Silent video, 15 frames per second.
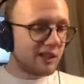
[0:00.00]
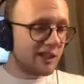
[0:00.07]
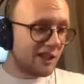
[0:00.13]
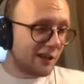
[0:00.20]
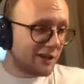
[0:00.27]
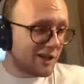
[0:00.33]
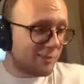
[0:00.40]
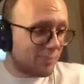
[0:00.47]

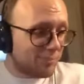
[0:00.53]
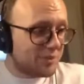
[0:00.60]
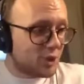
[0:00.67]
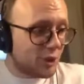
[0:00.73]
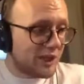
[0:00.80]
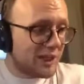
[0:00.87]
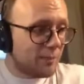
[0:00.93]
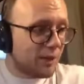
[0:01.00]
it's a
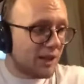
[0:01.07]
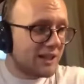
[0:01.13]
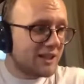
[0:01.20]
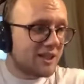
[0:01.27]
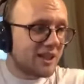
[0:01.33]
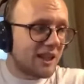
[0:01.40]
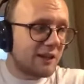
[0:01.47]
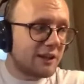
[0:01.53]
tricky place
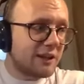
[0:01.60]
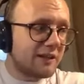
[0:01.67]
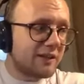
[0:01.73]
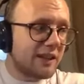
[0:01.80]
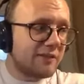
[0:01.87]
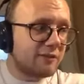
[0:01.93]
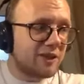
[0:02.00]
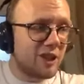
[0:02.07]
to go, and
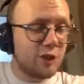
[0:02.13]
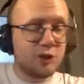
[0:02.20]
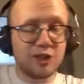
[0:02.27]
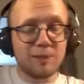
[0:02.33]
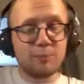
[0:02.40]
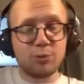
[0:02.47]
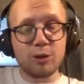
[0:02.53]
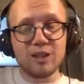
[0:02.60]
they're
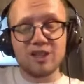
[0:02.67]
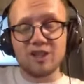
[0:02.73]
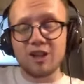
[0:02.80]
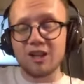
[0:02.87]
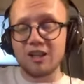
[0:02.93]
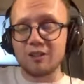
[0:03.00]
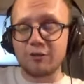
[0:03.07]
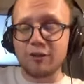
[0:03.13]
usually pretty
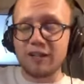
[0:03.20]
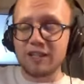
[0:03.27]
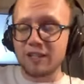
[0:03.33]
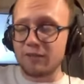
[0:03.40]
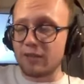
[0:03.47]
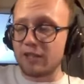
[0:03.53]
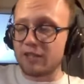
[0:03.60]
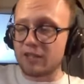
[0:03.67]
solid
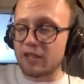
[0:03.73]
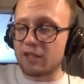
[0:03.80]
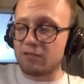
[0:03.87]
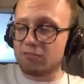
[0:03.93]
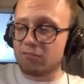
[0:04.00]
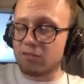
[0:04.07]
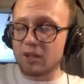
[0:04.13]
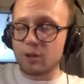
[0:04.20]
defensively. So
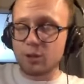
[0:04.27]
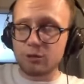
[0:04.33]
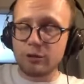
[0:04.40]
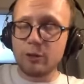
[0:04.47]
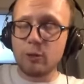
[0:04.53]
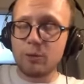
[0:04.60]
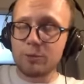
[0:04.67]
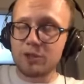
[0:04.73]
I thought
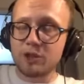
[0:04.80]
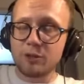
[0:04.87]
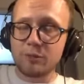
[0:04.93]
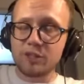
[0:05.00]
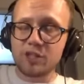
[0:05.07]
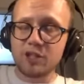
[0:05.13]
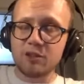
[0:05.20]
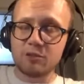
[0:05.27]
3-1 was a good
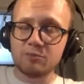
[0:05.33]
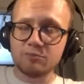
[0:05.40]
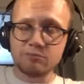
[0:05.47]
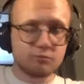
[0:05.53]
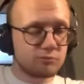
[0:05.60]
result.